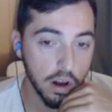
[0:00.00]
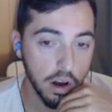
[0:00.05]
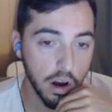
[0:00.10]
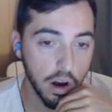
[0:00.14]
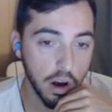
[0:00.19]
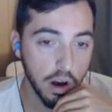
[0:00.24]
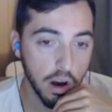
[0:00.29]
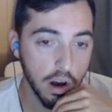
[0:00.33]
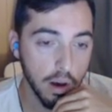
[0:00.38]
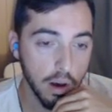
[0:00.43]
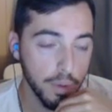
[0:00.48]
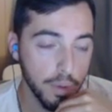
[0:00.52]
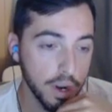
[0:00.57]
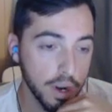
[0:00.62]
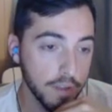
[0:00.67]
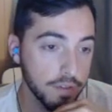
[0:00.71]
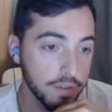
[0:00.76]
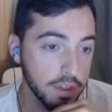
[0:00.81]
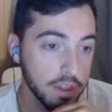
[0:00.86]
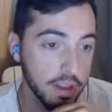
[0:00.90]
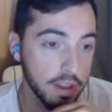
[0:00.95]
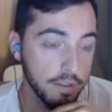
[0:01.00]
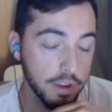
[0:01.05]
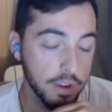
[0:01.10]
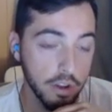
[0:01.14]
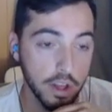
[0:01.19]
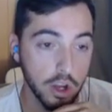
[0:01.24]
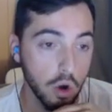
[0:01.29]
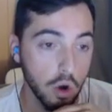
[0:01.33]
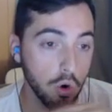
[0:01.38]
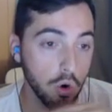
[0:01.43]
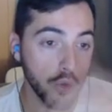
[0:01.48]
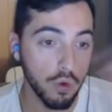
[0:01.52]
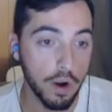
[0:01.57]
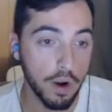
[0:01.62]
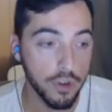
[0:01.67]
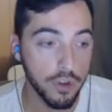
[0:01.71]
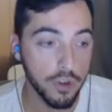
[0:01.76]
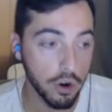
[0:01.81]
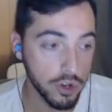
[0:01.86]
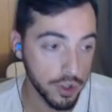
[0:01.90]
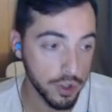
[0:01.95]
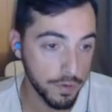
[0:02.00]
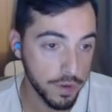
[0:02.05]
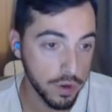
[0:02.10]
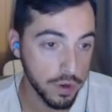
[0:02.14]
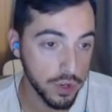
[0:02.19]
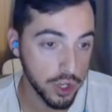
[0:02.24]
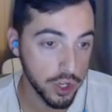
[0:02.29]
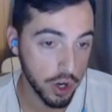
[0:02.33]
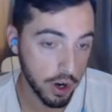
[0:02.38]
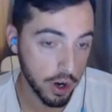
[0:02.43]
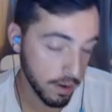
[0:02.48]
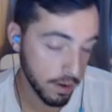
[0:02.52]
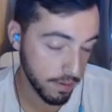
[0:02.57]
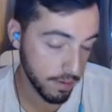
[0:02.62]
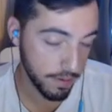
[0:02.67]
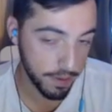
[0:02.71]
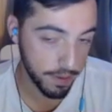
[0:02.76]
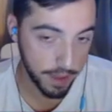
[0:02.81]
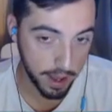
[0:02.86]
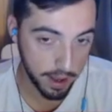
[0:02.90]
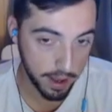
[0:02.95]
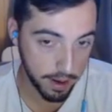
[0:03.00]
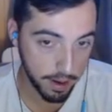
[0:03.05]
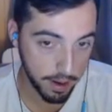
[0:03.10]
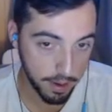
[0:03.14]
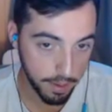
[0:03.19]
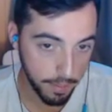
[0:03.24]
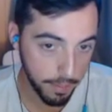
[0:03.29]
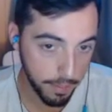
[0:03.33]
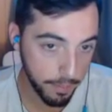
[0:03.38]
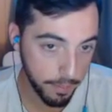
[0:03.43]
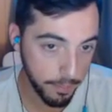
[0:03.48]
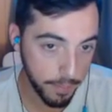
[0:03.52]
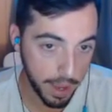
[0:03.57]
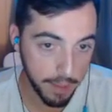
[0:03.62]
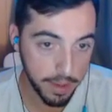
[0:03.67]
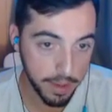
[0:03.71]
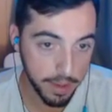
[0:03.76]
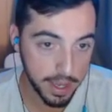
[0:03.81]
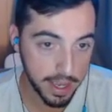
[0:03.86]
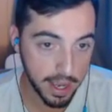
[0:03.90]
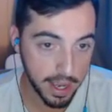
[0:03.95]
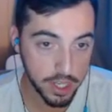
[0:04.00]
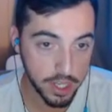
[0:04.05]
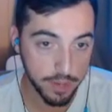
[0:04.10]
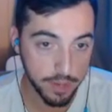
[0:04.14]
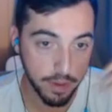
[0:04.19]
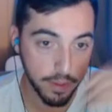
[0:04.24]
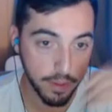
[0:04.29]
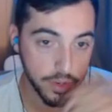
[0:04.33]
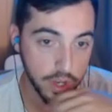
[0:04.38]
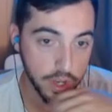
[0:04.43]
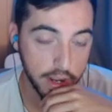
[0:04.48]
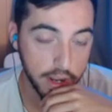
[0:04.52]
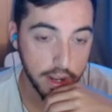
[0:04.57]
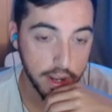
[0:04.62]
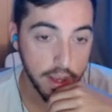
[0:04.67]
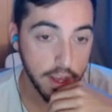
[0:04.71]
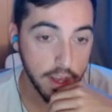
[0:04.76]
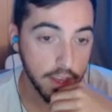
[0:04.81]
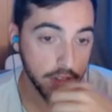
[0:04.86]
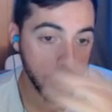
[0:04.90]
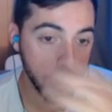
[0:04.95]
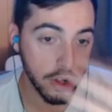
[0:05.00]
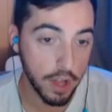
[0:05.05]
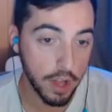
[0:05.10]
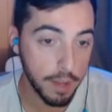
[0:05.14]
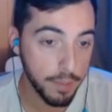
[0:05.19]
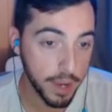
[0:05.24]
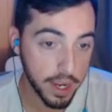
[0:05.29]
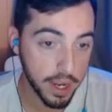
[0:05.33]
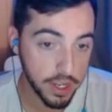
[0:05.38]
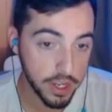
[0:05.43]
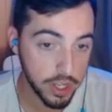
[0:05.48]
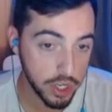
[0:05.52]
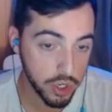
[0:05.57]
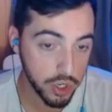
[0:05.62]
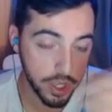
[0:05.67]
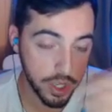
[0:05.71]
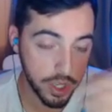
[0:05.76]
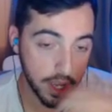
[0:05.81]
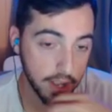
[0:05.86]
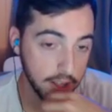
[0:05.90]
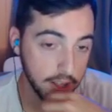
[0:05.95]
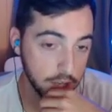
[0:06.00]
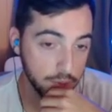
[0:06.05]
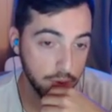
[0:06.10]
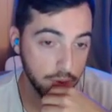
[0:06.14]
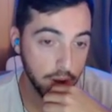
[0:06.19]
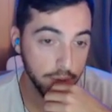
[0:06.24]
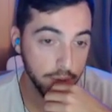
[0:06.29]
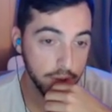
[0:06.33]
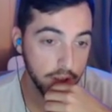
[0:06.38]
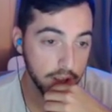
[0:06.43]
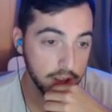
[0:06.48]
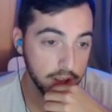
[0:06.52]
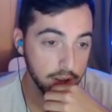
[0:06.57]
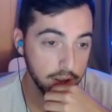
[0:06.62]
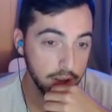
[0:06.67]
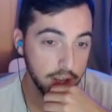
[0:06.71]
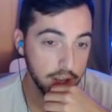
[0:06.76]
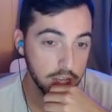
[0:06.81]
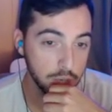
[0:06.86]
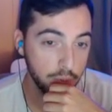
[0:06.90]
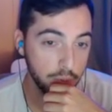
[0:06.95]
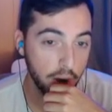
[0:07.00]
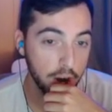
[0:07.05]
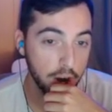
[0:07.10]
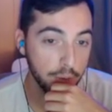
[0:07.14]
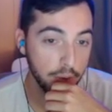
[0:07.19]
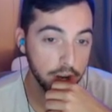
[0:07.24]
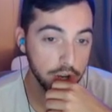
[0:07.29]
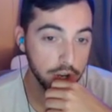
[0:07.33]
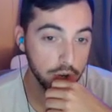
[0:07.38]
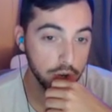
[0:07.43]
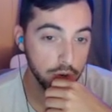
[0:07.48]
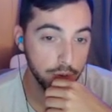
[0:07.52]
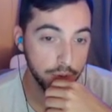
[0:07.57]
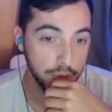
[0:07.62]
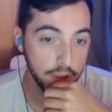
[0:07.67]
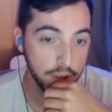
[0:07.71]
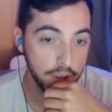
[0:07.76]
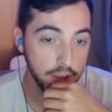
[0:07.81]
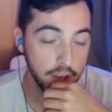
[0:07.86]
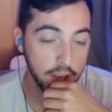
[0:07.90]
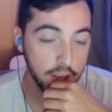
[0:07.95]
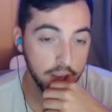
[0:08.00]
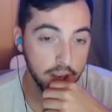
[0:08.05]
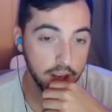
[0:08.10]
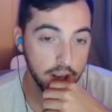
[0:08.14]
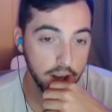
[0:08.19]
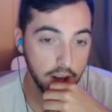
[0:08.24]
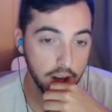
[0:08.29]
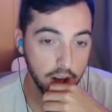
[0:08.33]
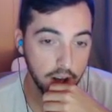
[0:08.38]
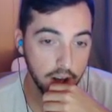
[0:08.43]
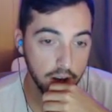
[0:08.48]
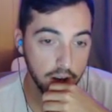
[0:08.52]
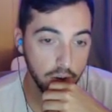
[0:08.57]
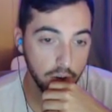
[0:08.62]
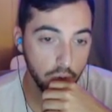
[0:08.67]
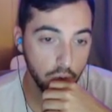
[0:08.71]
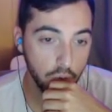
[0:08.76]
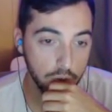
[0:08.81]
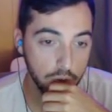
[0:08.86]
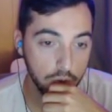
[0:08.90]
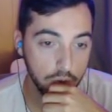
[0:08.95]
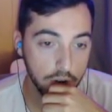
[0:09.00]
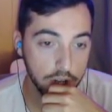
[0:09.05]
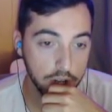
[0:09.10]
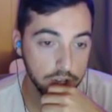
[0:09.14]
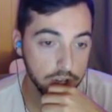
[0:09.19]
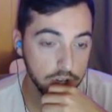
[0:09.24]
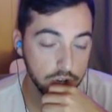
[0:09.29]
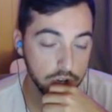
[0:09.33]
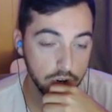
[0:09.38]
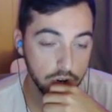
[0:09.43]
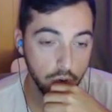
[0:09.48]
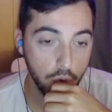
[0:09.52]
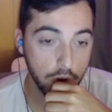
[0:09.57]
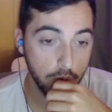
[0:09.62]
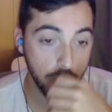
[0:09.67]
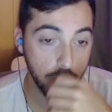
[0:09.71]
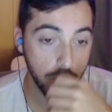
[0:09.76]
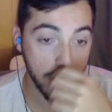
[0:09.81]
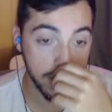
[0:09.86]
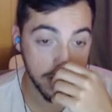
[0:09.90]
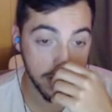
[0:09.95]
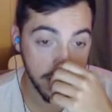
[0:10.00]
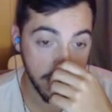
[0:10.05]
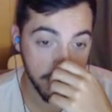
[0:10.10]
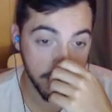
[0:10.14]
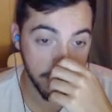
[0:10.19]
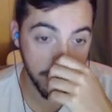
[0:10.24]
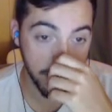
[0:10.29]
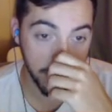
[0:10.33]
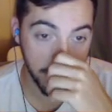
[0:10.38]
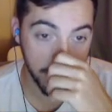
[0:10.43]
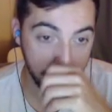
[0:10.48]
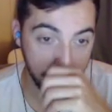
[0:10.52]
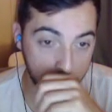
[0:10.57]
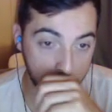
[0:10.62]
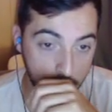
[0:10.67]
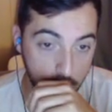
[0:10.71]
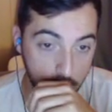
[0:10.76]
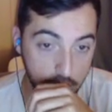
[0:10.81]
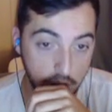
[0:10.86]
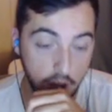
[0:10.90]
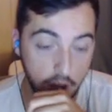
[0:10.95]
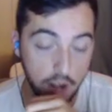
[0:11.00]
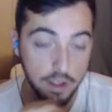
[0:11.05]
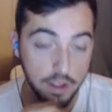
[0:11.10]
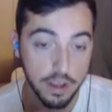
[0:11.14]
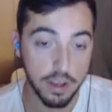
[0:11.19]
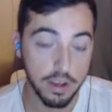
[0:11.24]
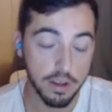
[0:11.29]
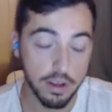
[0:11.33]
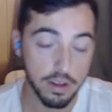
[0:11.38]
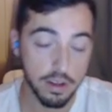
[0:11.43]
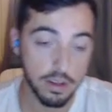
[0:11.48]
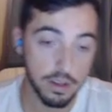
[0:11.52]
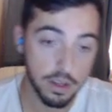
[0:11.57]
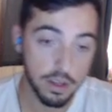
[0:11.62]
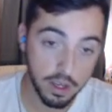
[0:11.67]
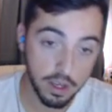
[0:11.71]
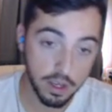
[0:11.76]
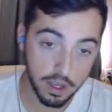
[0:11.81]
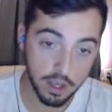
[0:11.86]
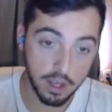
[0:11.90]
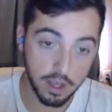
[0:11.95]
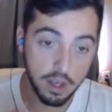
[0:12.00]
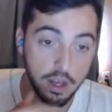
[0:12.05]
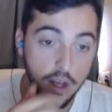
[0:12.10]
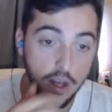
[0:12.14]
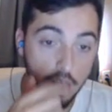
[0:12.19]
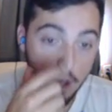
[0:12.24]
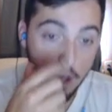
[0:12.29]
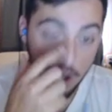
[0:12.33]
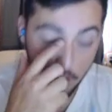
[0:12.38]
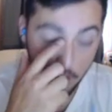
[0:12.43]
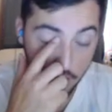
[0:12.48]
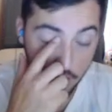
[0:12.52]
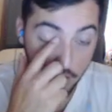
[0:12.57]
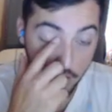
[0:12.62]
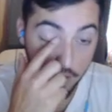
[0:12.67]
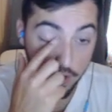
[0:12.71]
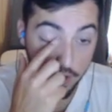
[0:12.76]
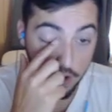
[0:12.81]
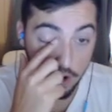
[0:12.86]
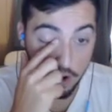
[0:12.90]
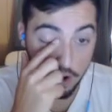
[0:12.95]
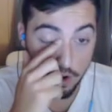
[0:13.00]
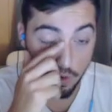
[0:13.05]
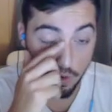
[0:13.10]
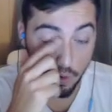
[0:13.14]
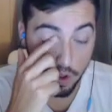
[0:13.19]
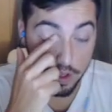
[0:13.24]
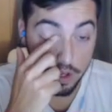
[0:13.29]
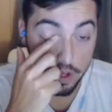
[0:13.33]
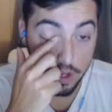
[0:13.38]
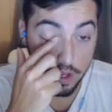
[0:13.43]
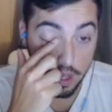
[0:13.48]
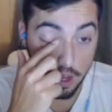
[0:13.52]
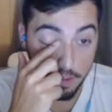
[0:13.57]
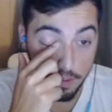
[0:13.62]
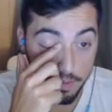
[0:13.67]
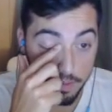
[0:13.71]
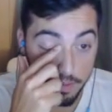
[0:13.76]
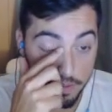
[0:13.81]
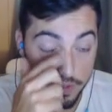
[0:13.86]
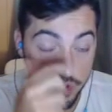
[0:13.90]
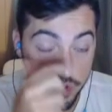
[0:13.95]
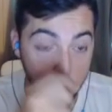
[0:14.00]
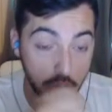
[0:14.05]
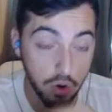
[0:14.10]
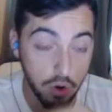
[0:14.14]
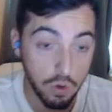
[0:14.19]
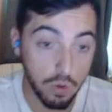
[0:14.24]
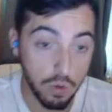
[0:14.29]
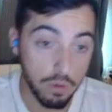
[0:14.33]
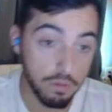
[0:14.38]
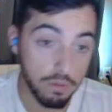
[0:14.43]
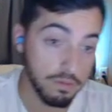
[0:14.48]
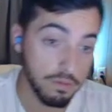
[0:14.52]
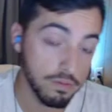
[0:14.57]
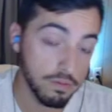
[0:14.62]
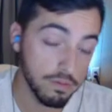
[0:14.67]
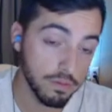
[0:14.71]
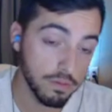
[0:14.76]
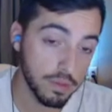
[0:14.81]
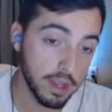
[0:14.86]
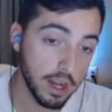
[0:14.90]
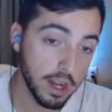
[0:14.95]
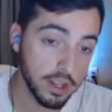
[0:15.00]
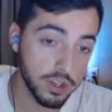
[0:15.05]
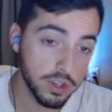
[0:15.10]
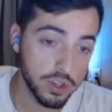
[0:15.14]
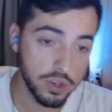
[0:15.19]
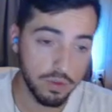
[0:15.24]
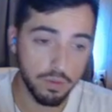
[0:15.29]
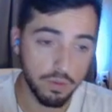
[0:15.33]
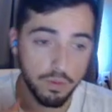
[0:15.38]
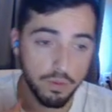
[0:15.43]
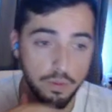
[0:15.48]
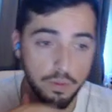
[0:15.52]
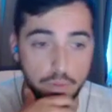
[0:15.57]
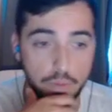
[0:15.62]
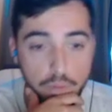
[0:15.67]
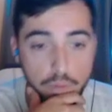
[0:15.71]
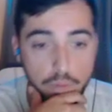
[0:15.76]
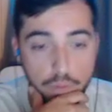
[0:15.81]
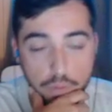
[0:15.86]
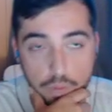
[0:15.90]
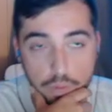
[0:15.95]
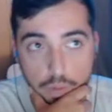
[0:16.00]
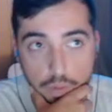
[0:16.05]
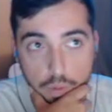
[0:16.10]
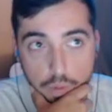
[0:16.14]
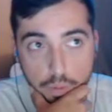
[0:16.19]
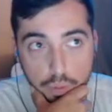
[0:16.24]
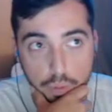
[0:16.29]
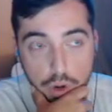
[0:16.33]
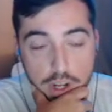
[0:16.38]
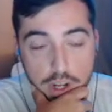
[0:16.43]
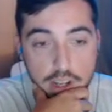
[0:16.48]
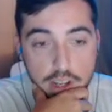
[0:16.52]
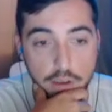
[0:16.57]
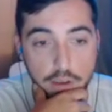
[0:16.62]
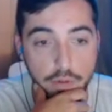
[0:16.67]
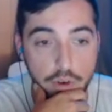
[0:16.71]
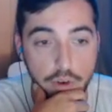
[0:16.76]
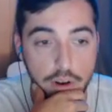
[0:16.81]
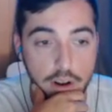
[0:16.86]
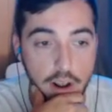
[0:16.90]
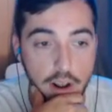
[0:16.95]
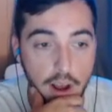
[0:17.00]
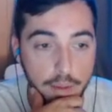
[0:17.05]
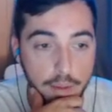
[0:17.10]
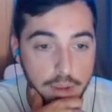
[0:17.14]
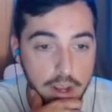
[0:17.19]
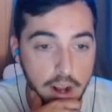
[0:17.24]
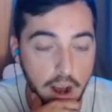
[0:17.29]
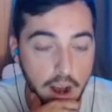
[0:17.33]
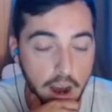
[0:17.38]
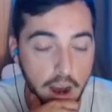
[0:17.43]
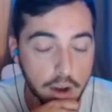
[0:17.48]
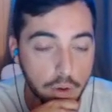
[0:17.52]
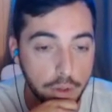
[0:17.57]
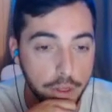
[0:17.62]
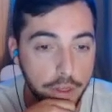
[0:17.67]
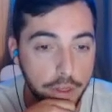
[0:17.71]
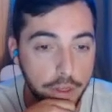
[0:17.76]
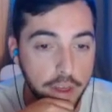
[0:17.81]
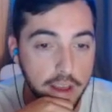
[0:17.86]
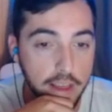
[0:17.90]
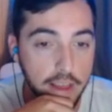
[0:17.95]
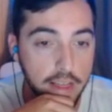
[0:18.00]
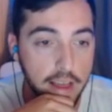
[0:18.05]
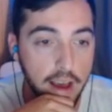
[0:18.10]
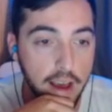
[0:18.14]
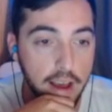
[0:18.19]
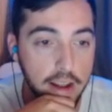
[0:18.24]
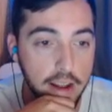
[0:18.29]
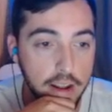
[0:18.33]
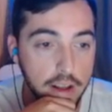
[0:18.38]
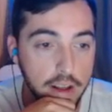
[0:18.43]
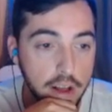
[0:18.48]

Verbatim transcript: Uh, but if, if they're like, oh, Grevthar is the future, then maybe he has some upside. The Kled pick is interesting. That's probably like inspired by Doinby. Uh, one on one on Syndra, one on one on TF, Akali, uh, and then an Aurelia game. So that's pretty different. I mean, I don't think that